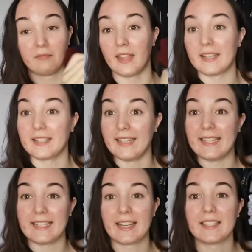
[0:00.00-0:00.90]
that's
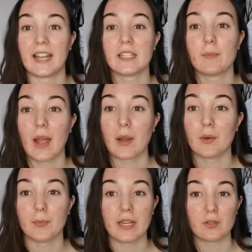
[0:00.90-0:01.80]
the second item I
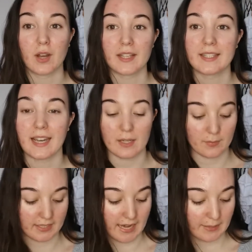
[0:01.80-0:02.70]
will be trying to style
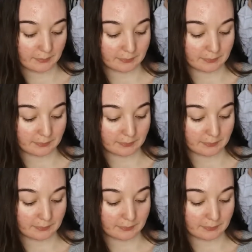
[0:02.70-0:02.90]
up today.